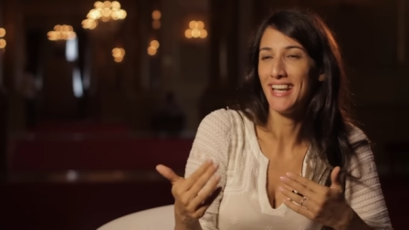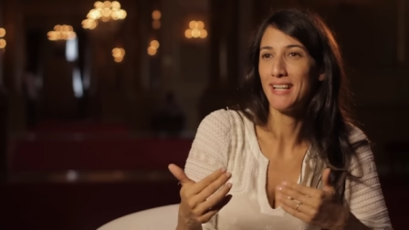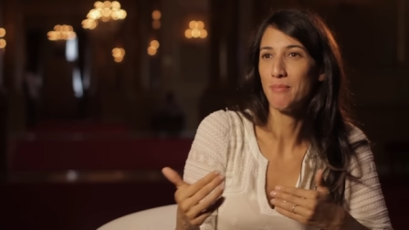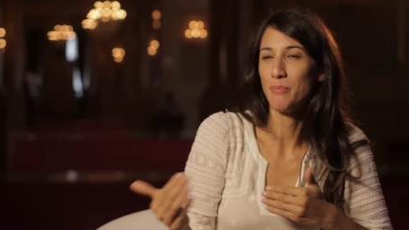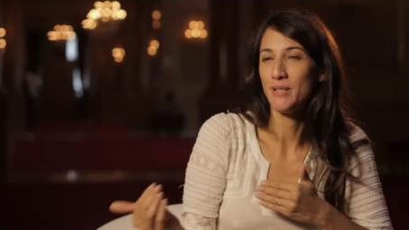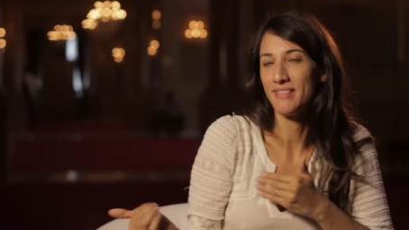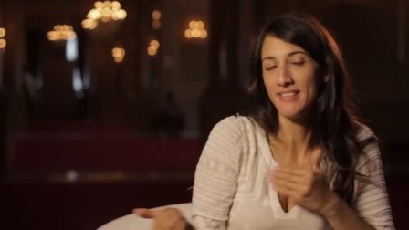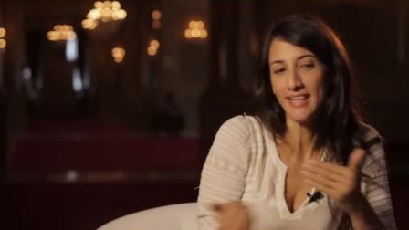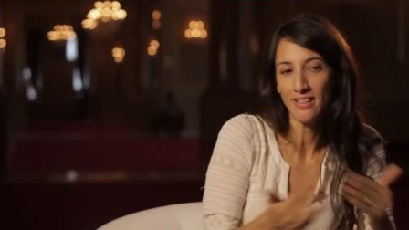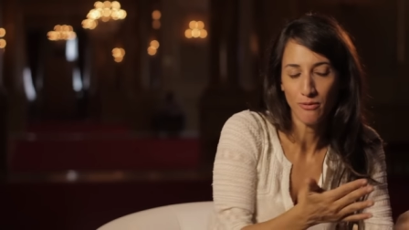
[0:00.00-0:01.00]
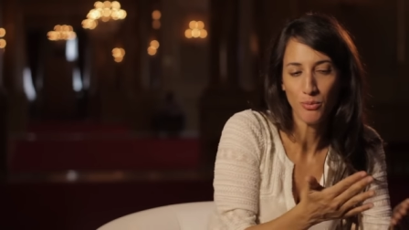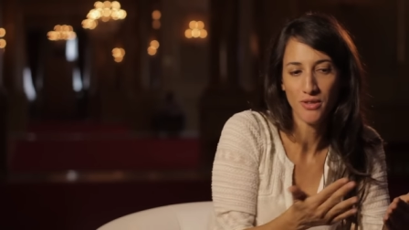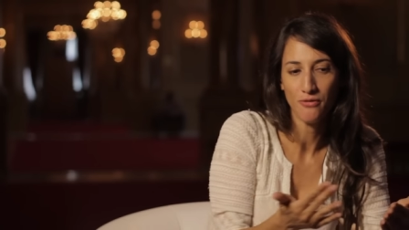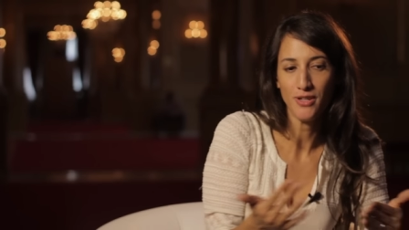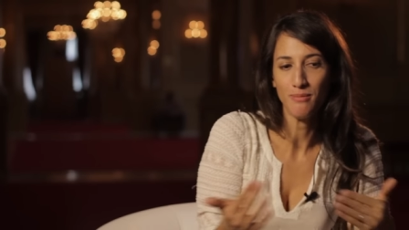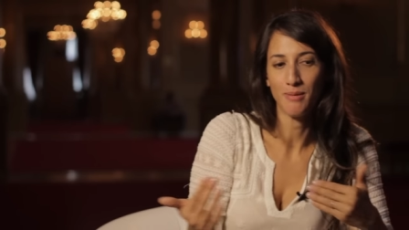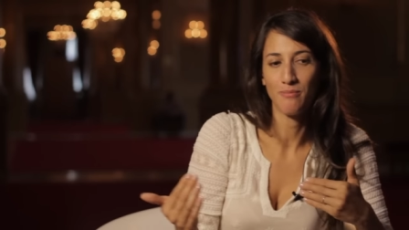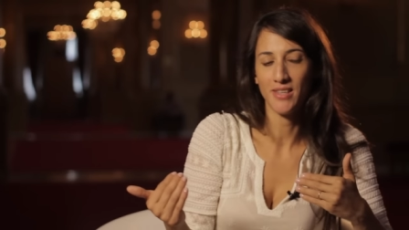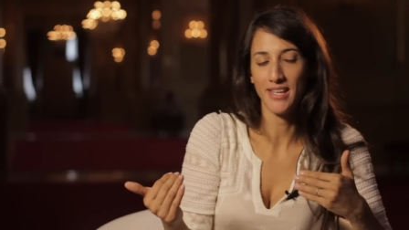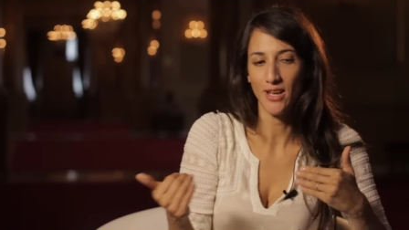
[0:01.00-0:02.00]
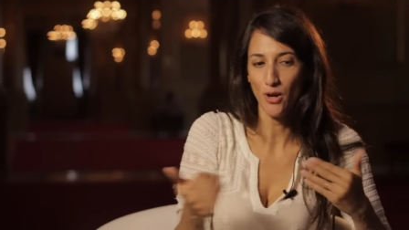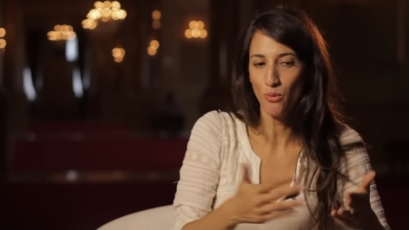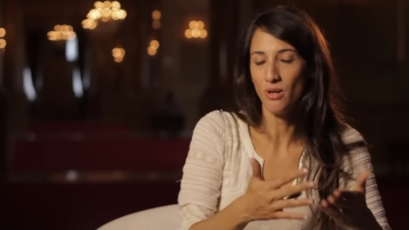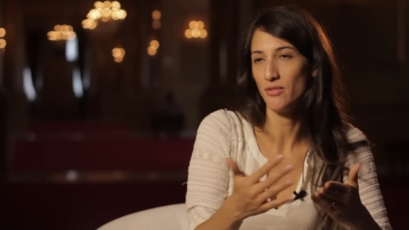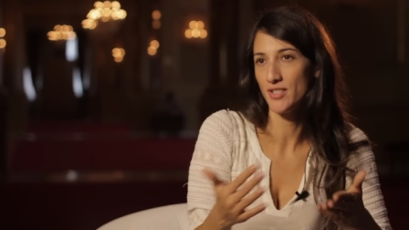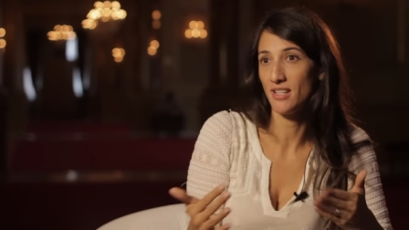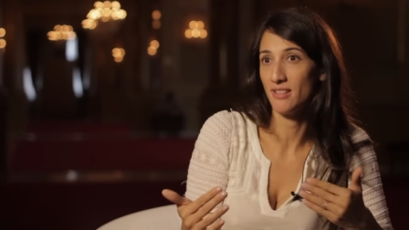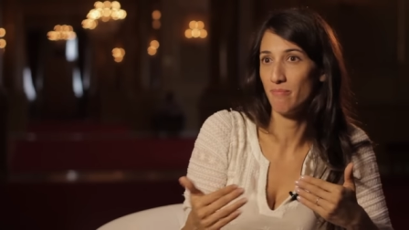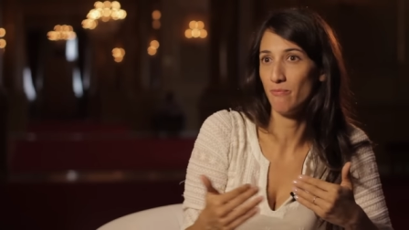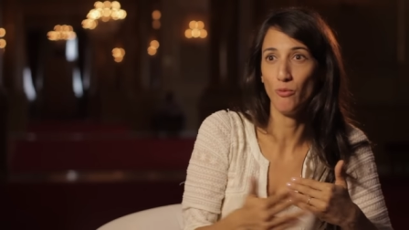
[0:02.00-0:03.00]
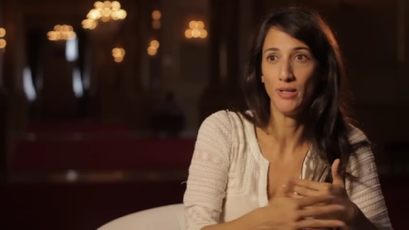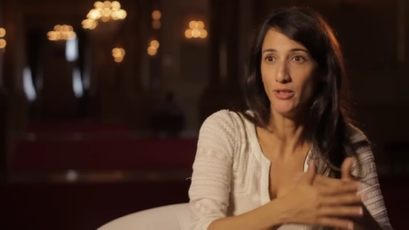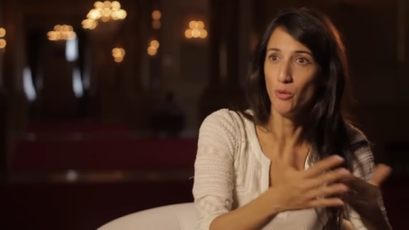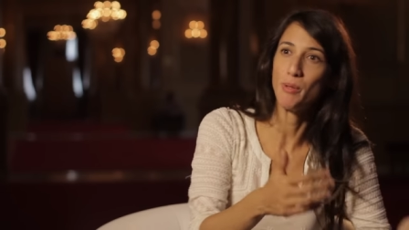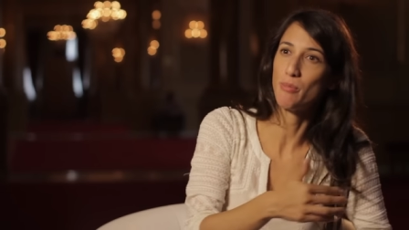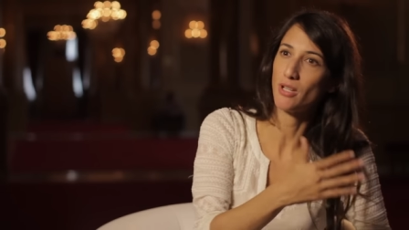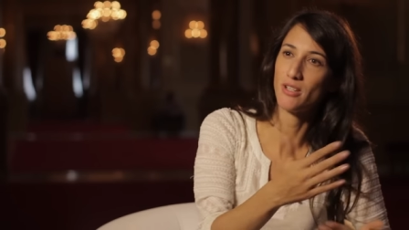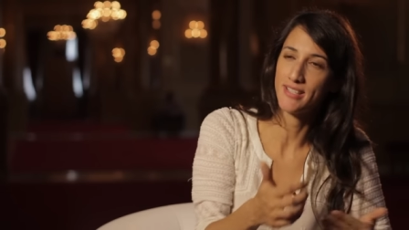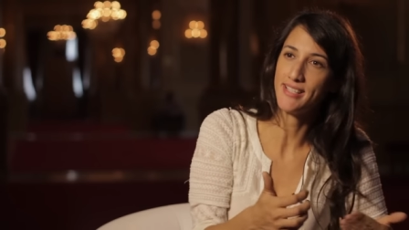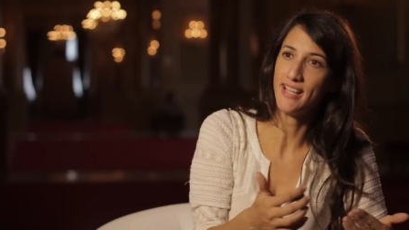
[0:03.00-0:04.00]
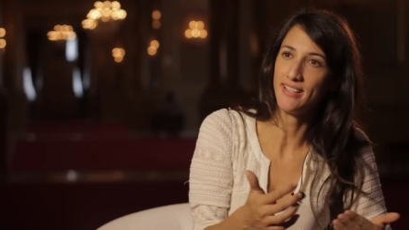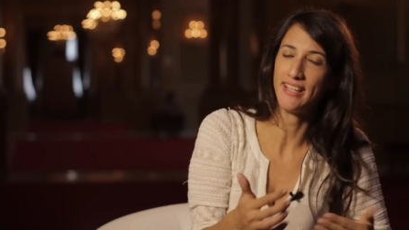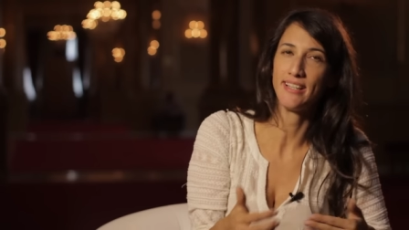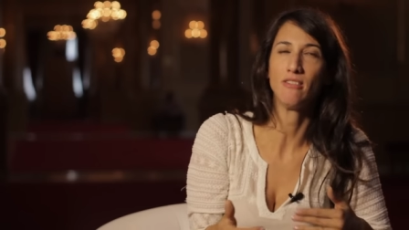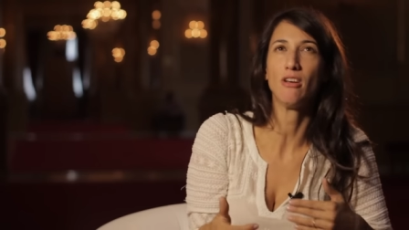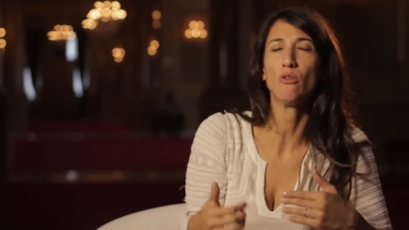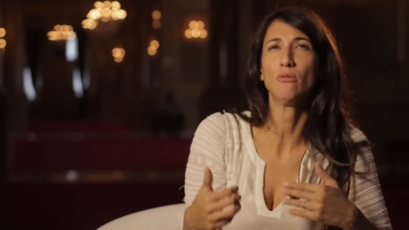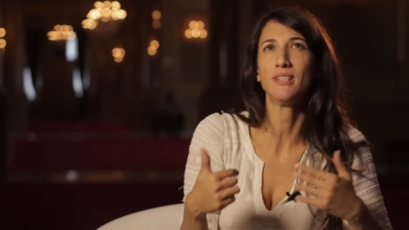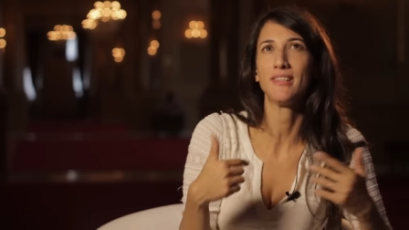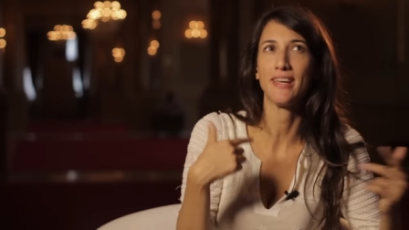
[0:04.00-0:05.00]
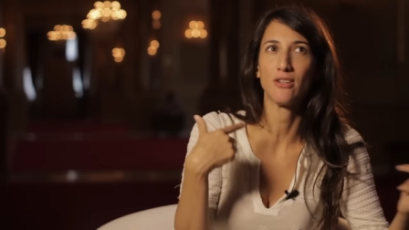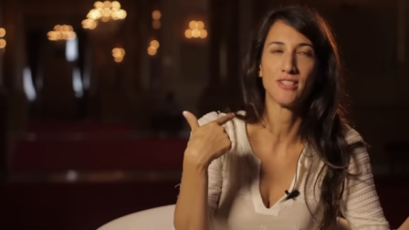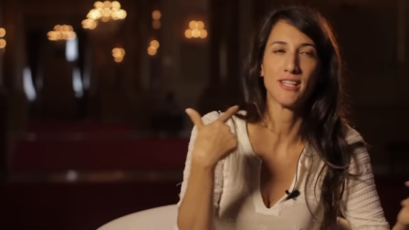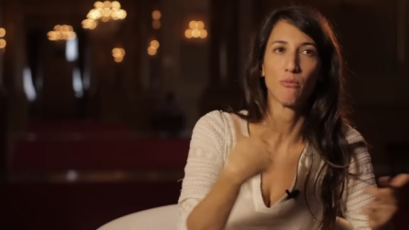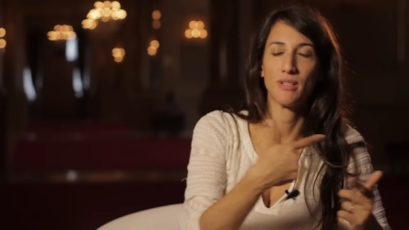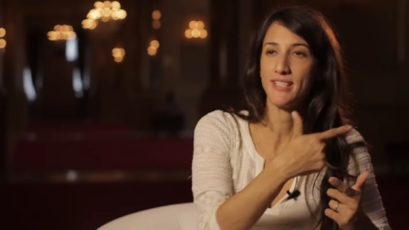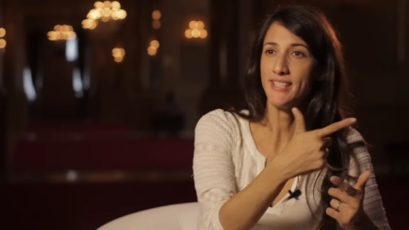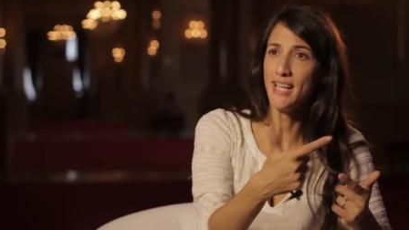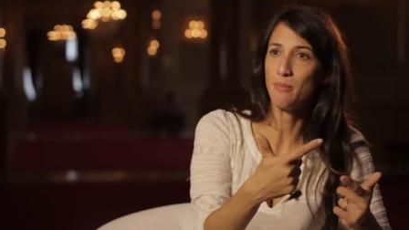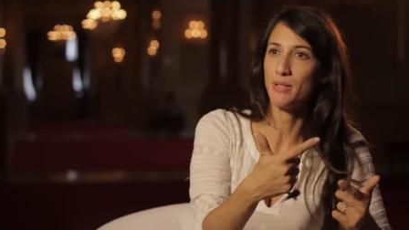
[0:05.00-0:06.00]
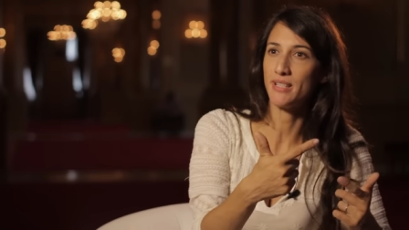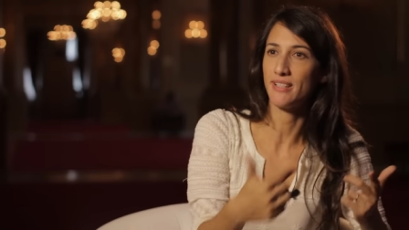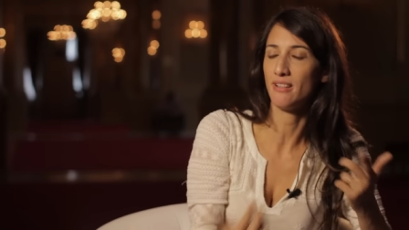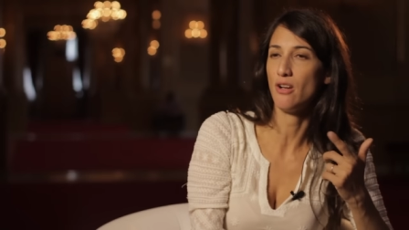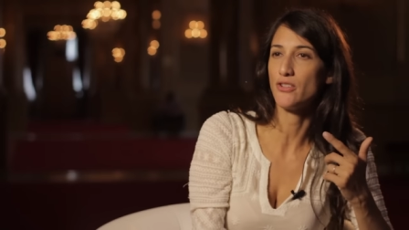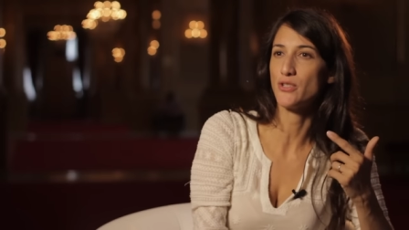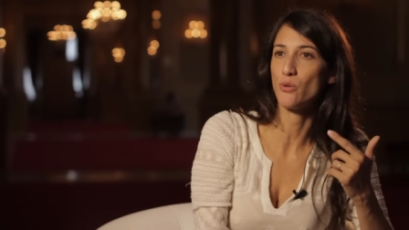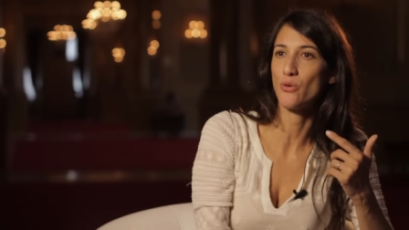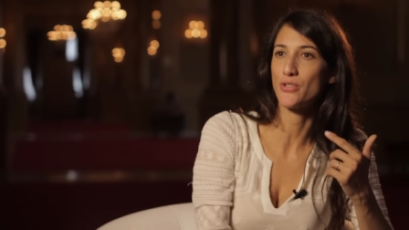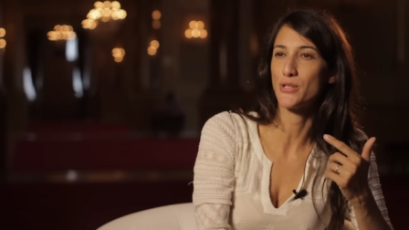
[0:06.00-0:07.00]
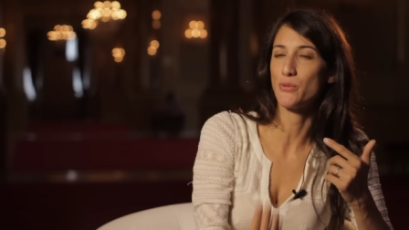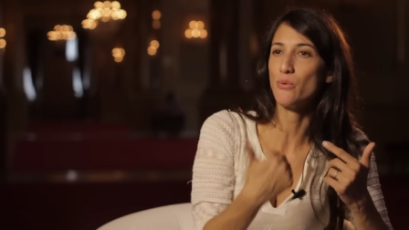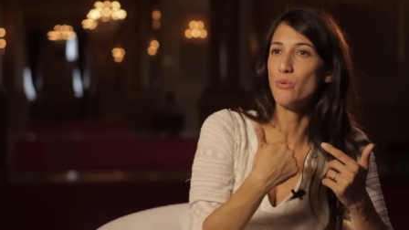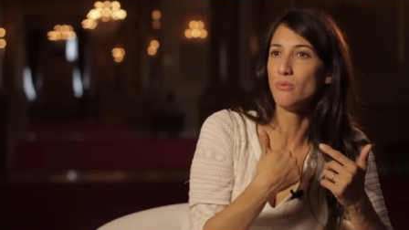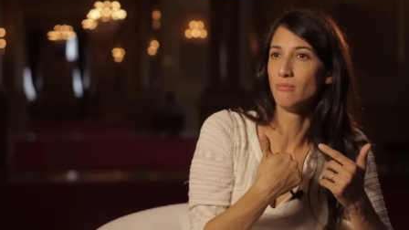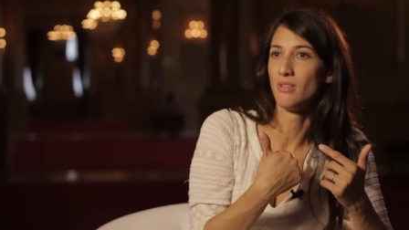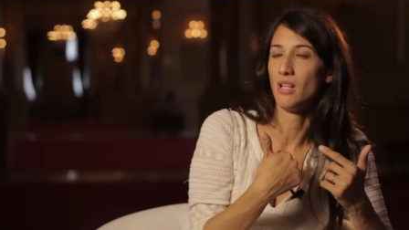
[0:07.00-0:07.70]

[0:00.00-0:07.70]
And but then with the film, I'm thinking, oh, all of a sudden, well, no, people understand it, and not only they understand what's said, but it also goes through